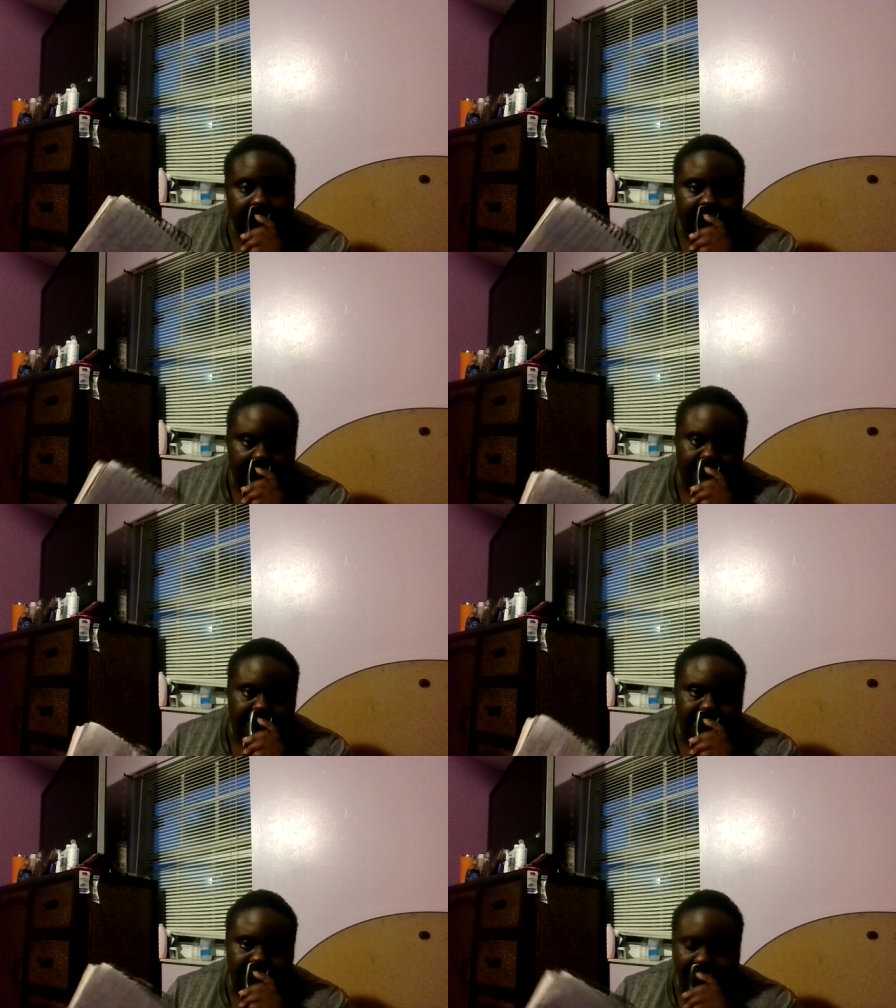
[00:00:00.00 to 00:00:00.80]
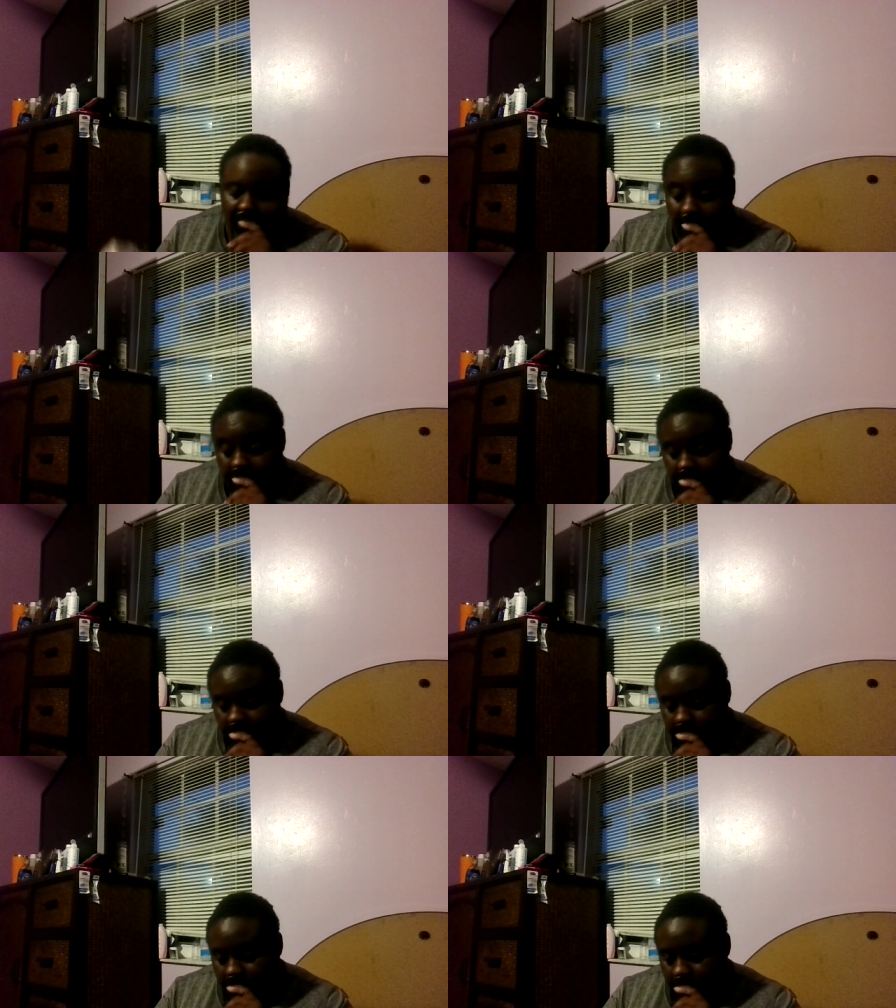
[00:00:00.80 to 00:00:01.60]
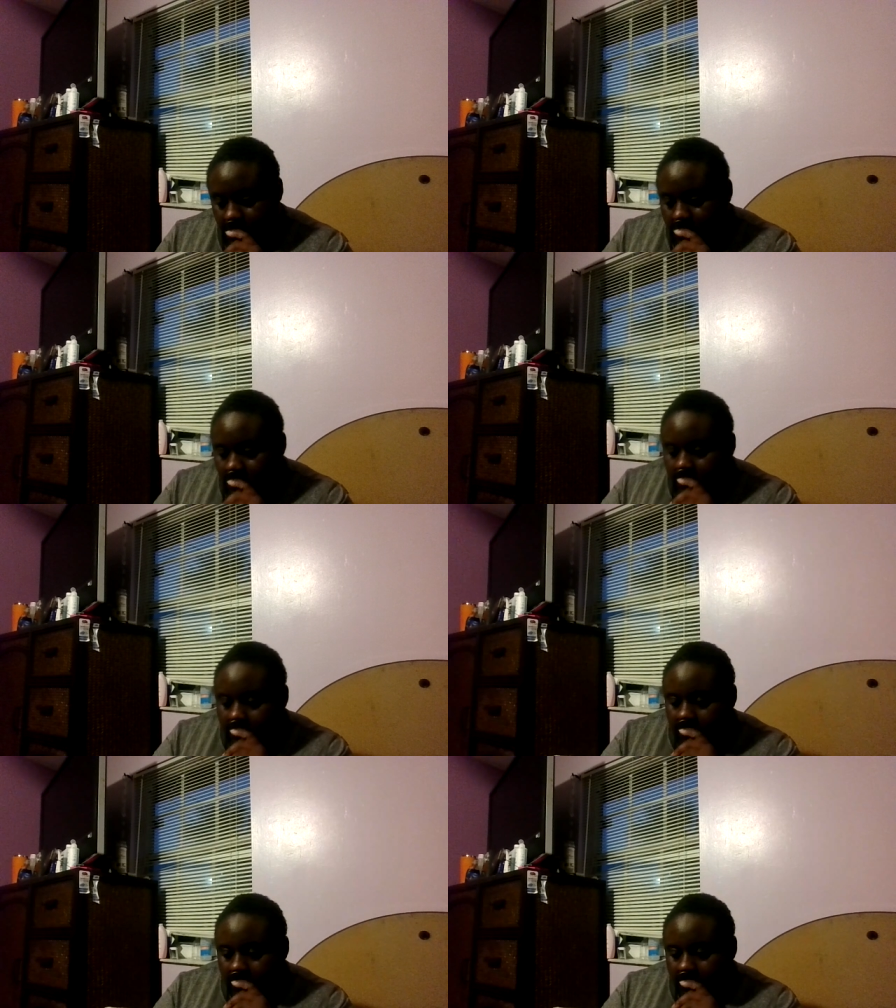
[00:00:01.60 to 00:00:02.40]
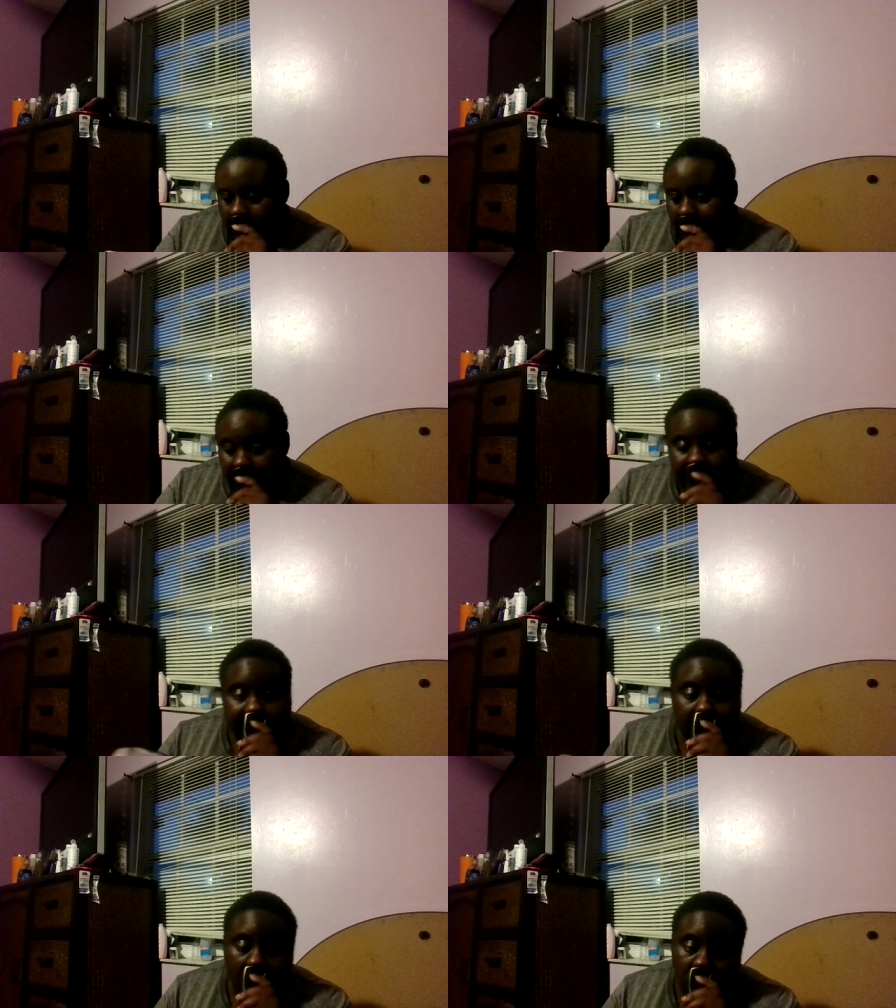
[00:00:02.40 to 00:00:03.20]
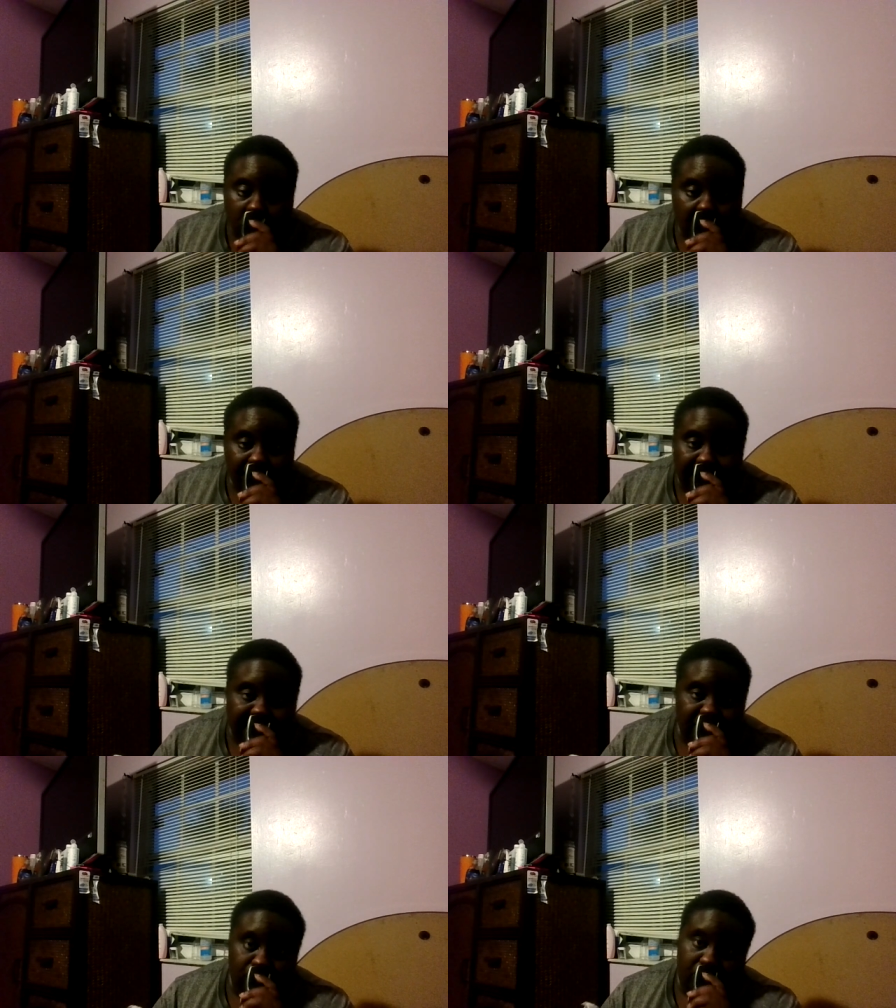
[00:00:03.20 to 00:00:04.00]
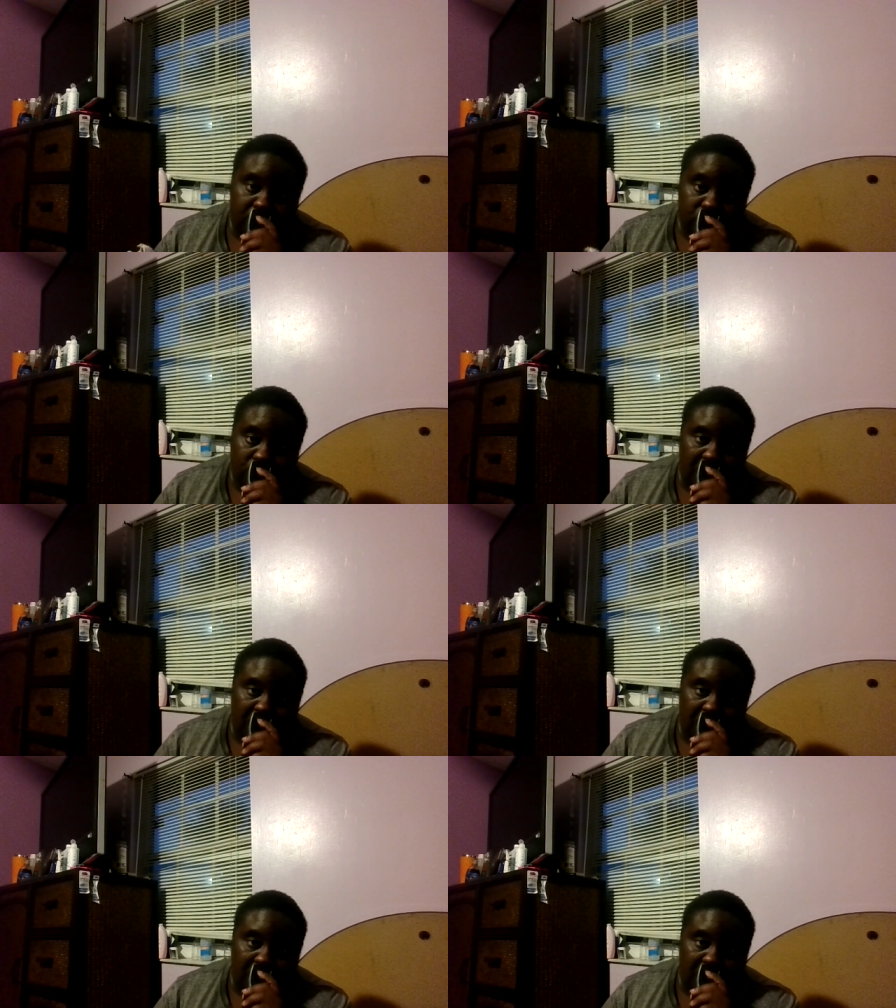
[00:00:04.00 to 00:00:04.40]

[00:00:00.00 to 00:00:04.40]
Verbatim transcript: Hats is, I love it. I and I also love ice cream too.